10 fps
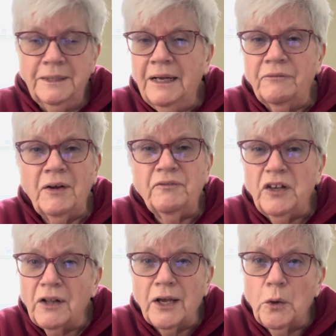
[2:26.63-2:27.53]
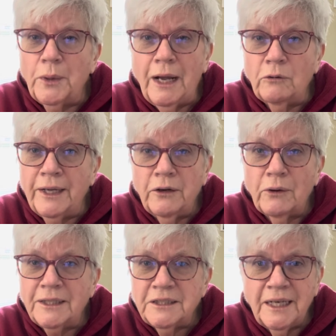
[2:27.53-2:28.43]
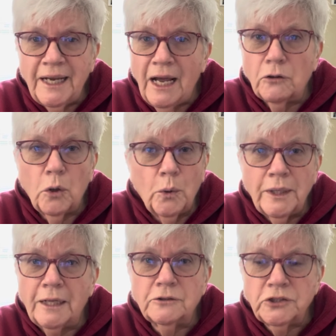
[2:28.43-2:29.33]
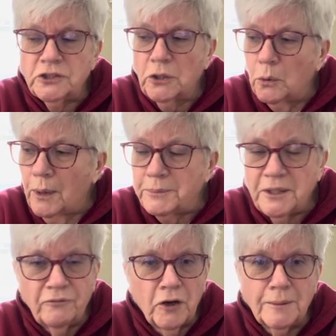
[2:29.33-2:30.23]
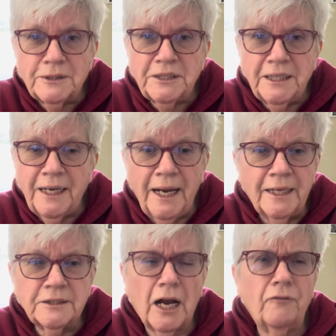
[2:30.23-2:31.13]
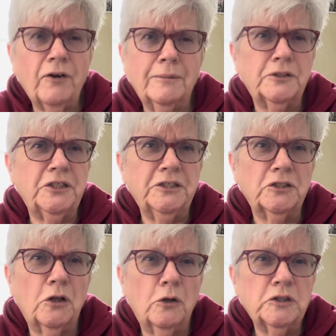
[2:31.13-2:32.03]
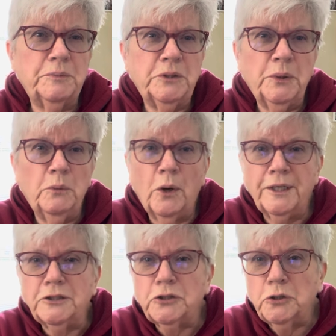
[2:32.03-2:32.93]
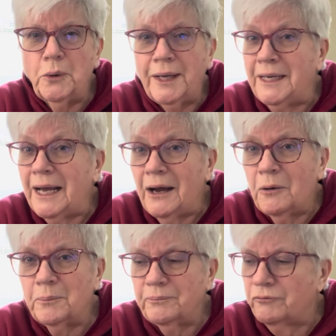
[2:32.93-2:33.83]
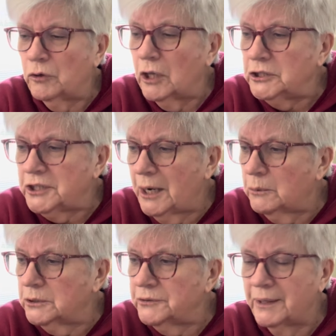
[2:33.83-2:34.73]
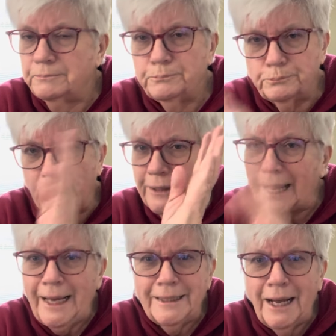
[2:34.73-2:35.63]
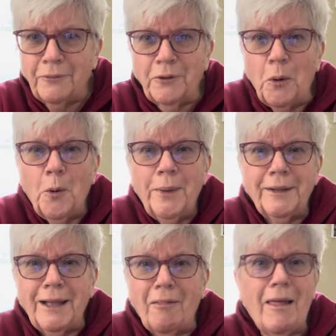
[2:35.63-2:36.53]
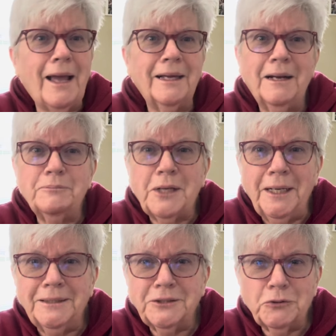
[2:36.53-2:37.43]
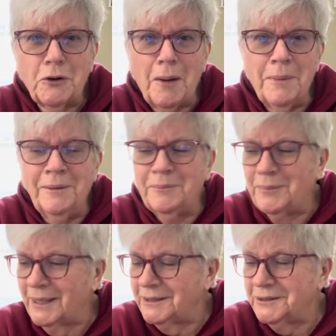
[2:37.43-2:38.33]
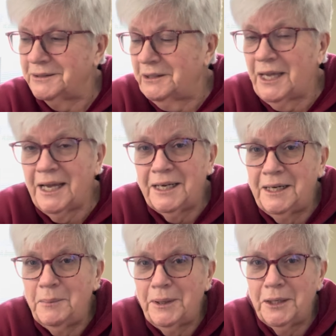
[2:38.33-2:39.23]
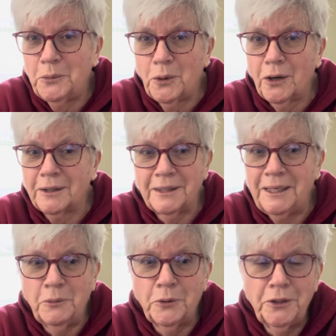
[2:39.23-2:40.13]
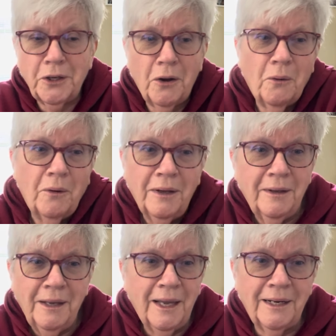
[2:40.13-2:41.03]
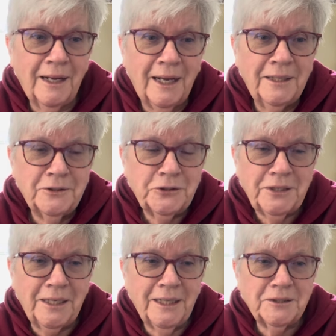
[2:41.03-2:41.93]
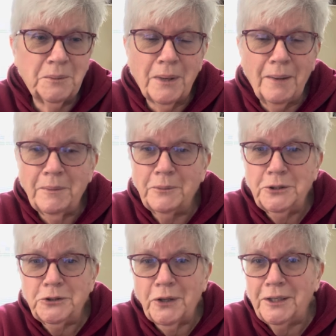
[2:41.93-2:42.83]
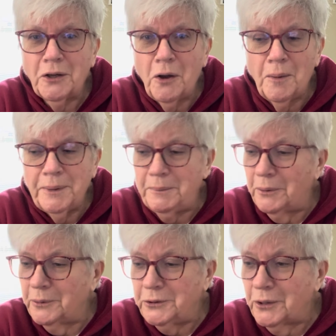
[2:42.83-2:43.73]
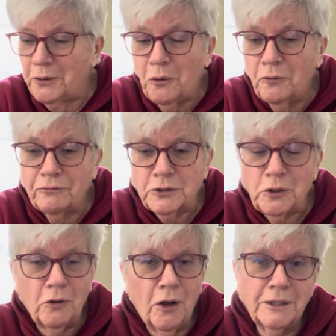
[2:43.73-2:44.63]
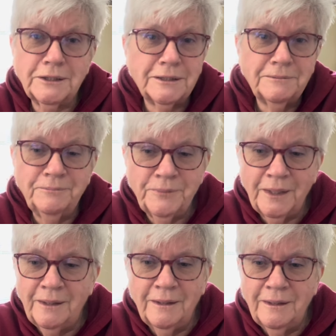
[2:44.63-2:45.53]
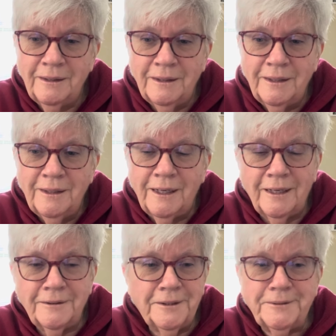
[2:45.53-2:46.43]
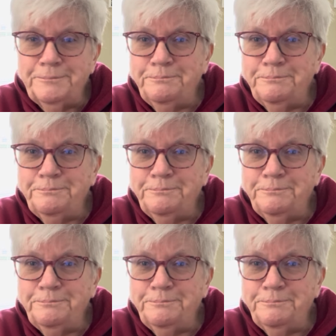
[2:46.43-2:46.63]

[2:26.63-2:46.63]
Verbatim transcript: if I feel like going out later on today, I'll go and I'll just go up to the pharmacy and ask. Our pharmacy is closed between 1 and 2 anyhow for lunch hours. They bring the gate down the whole bit. They lock it up tight as a drum because you can't get anybody to work anywhere you go. And I, I understand that's the problem when you're trying to call people and you're on hold for so long is, I don't know.